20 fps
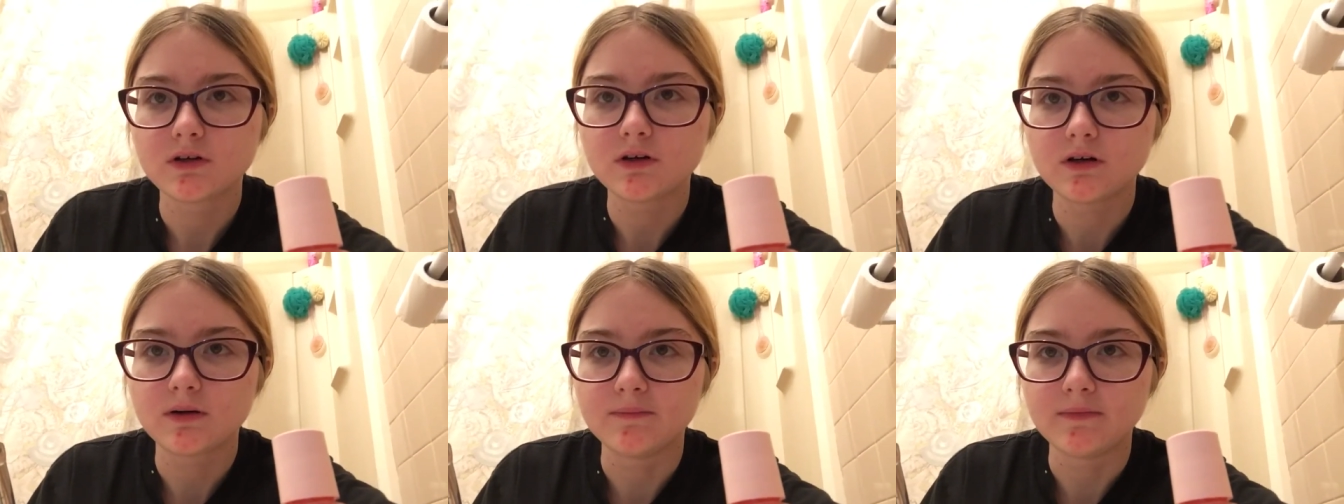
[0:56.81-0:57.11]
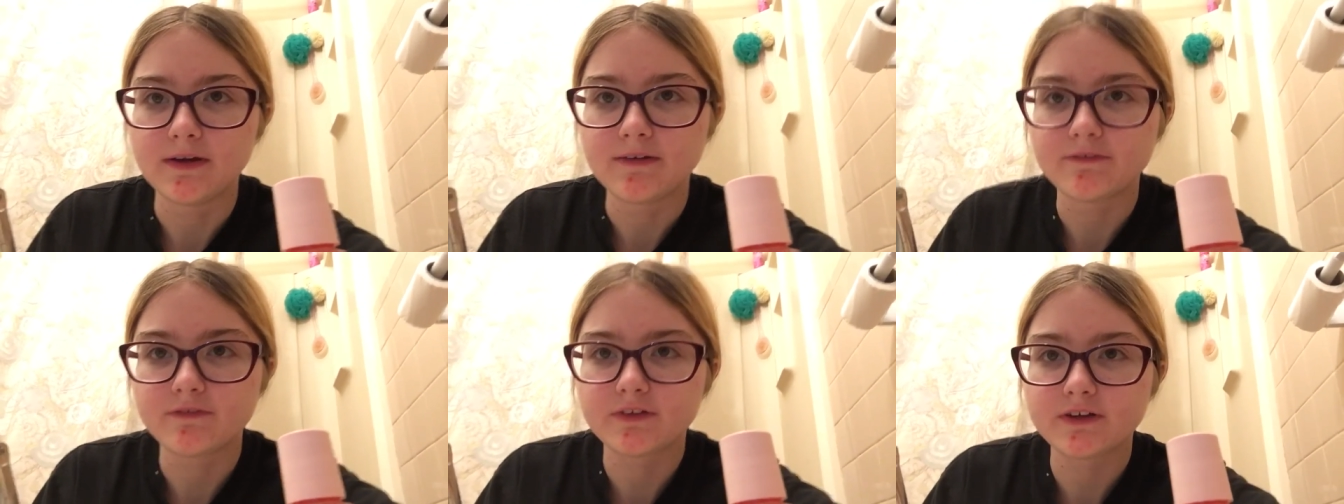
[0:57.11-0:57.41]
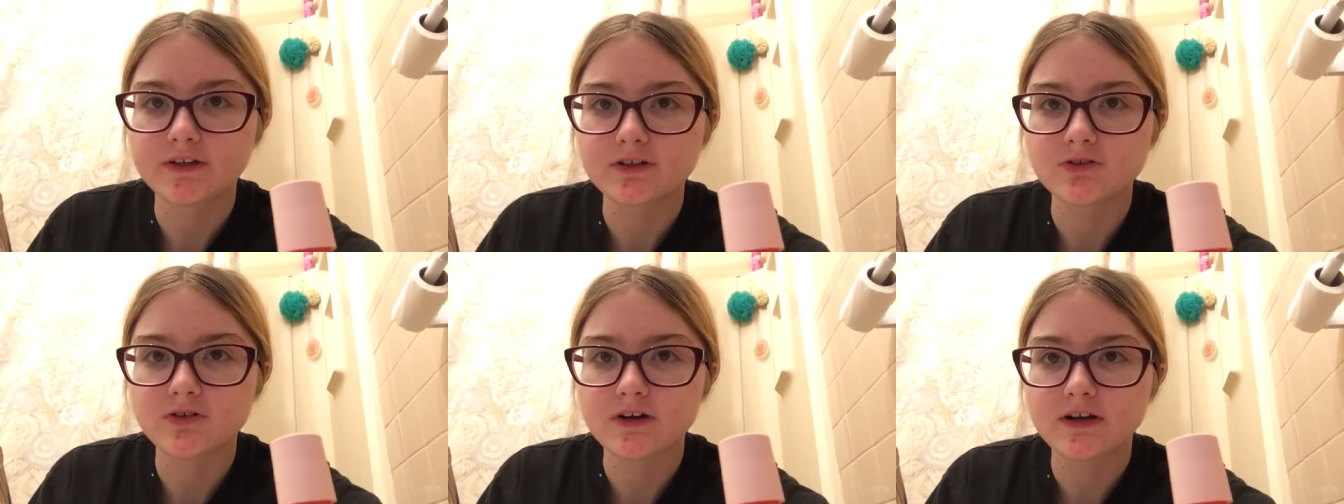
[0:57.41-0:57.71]

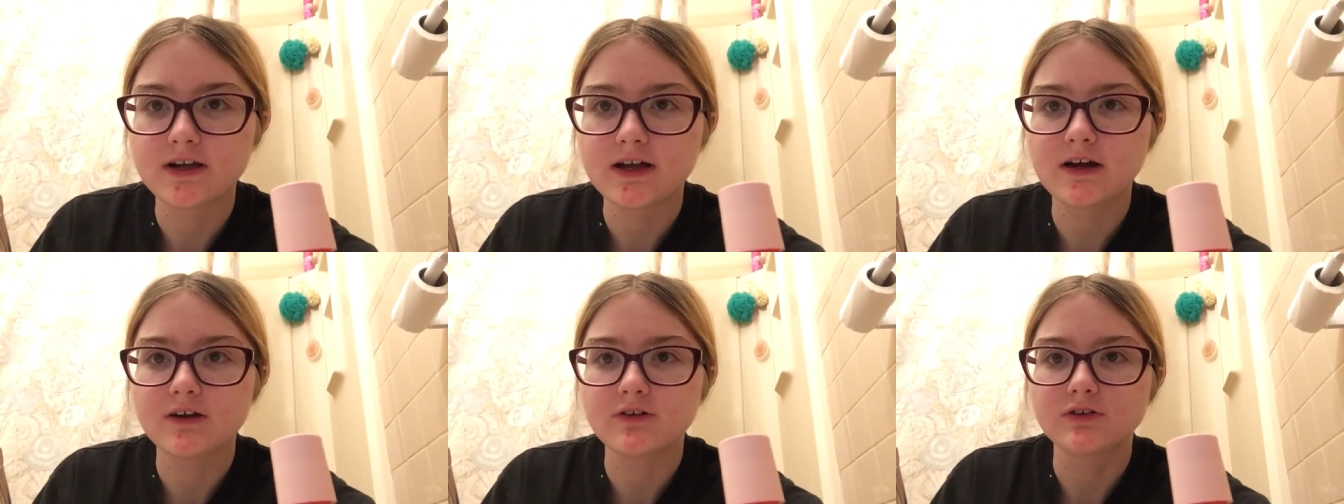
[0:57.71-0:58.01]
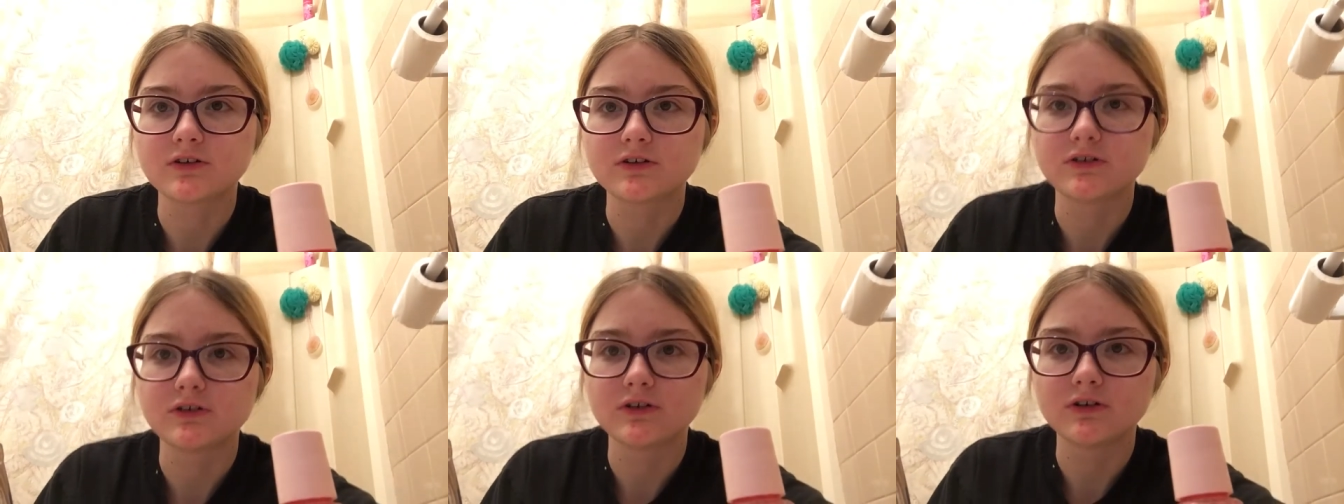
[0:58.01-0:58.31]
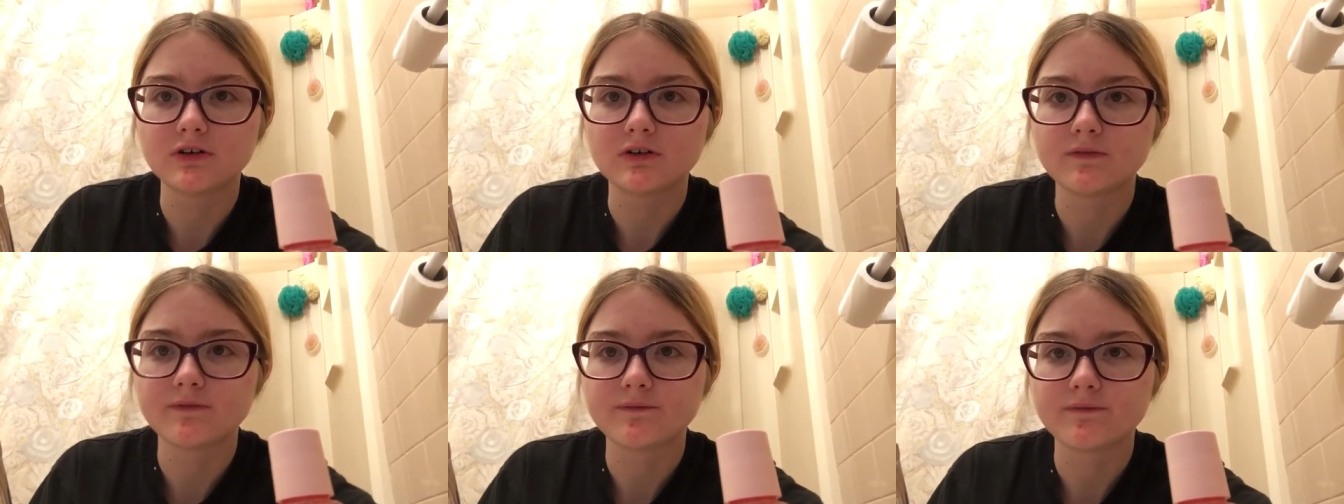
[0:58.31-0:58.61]
Netflix right now, just, you
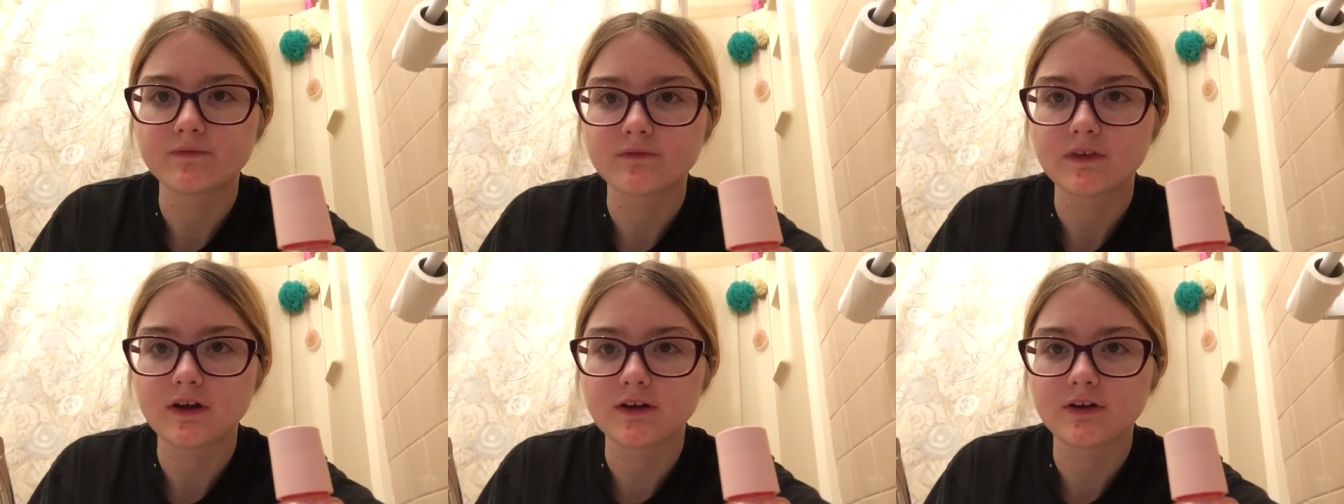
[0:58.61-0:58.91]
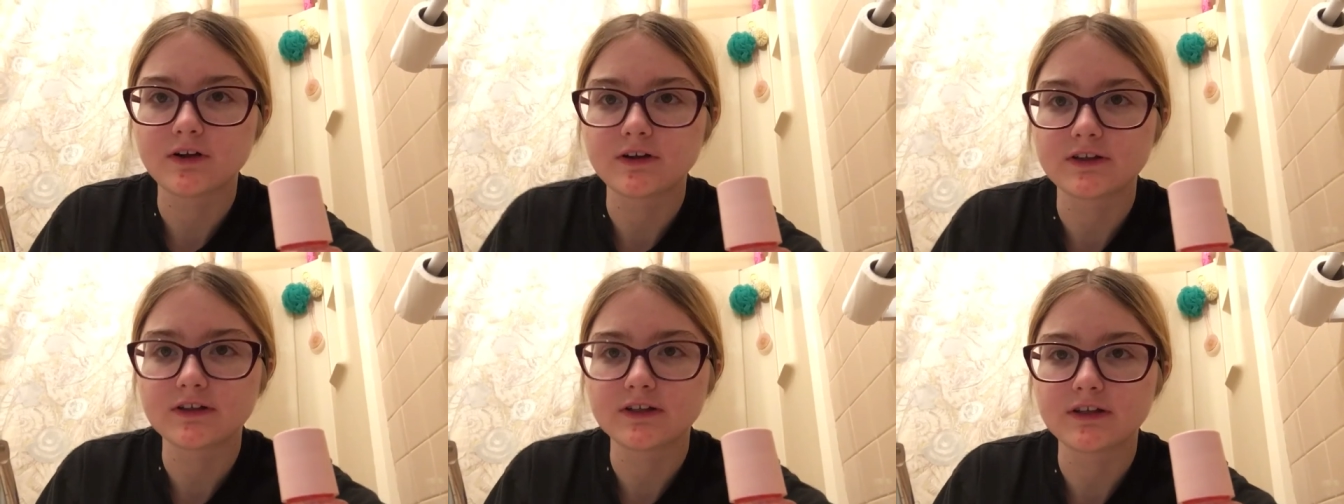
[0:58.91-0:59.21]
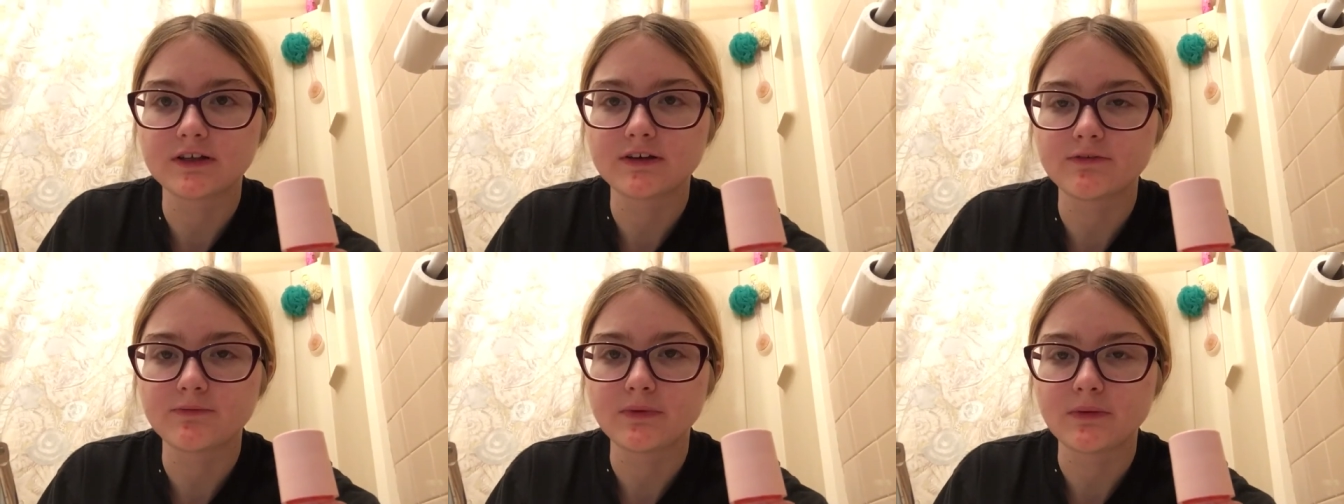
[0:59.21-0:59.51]
know, and I just
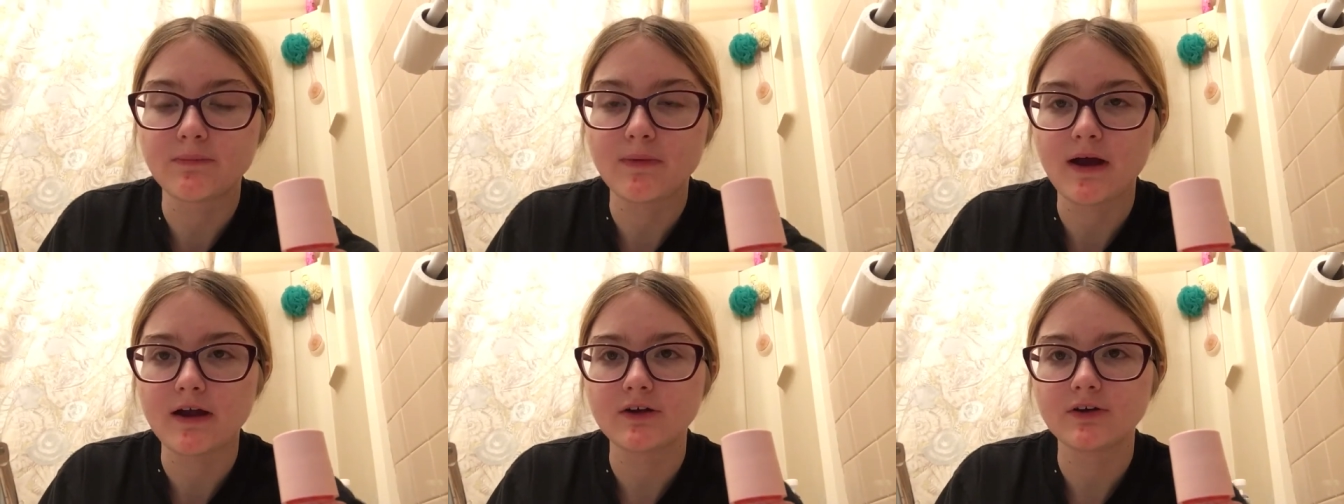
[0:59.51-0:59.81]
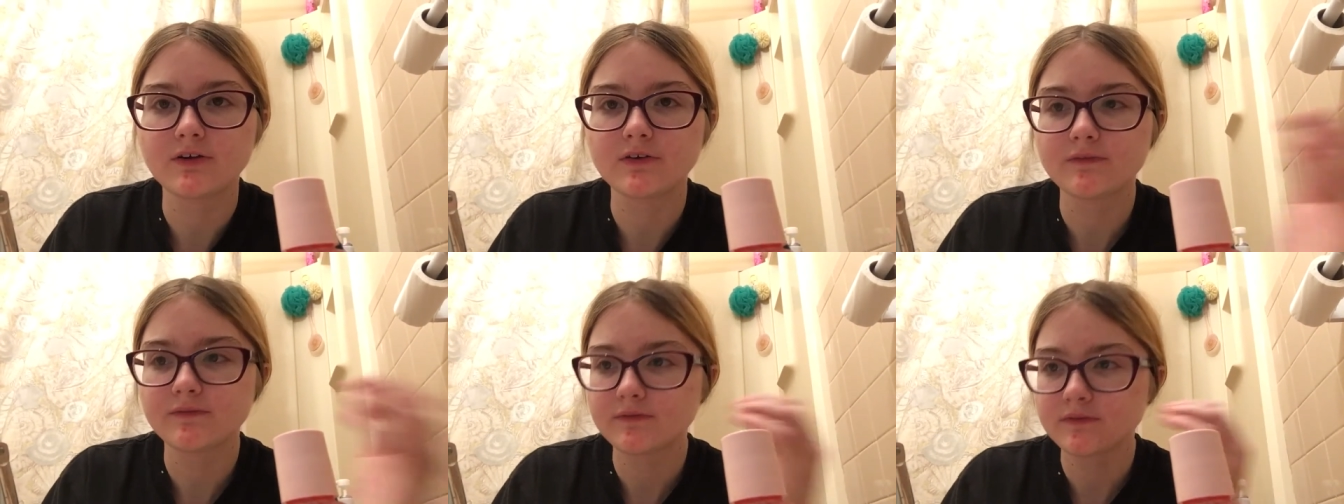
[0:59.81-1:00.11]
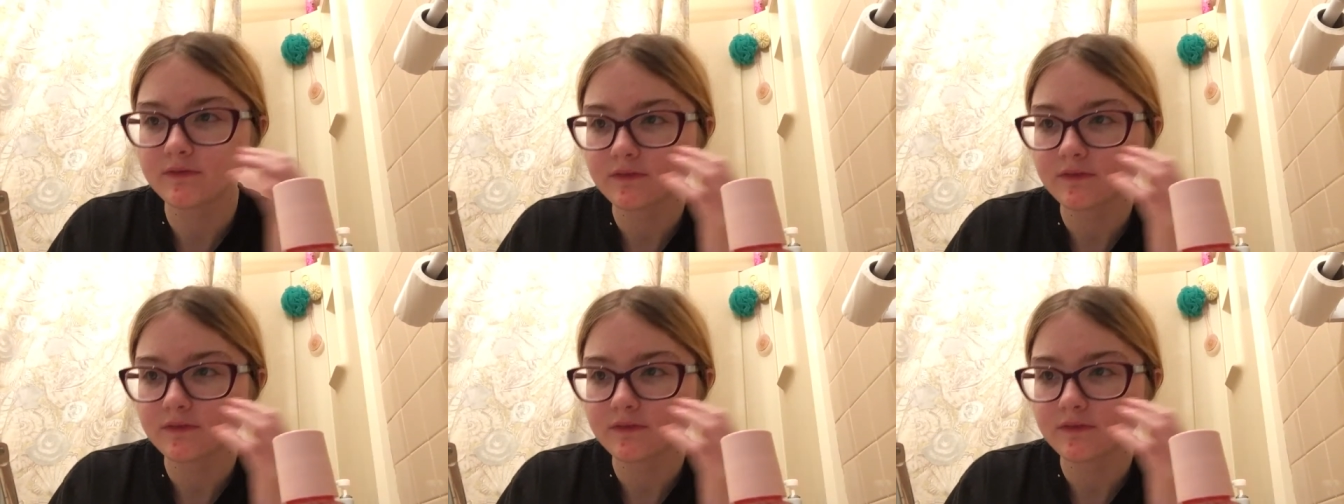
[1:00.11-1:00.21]
think it would be better.